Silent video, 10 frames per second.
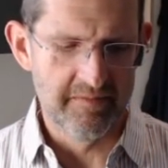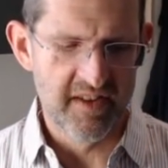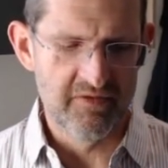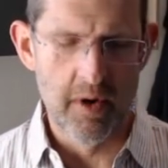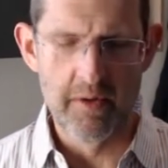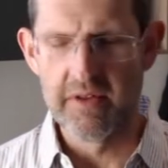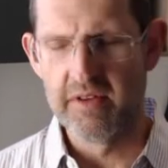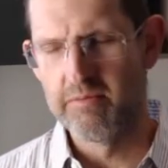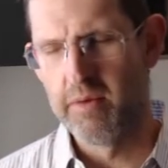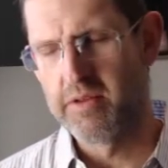if both
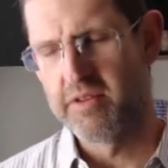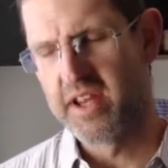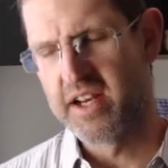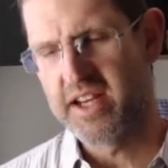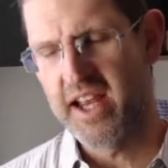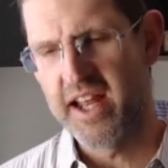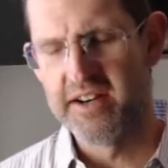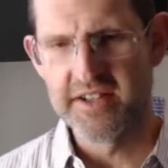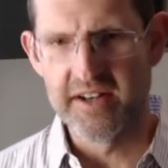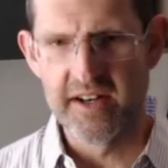of the
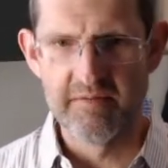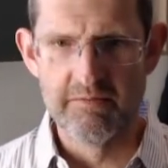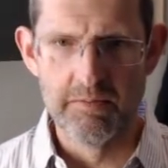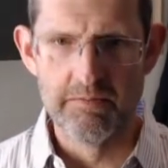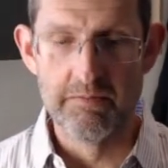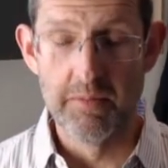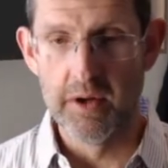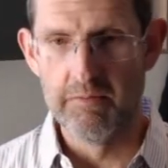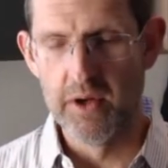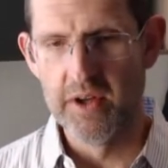indicators are
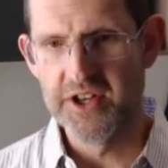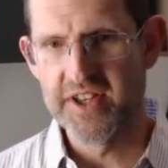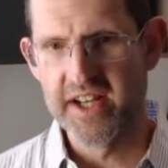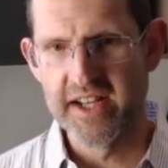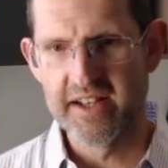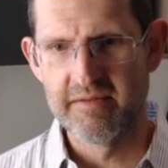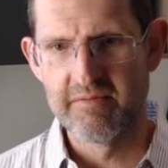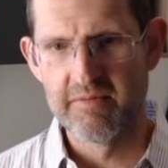bullish, then it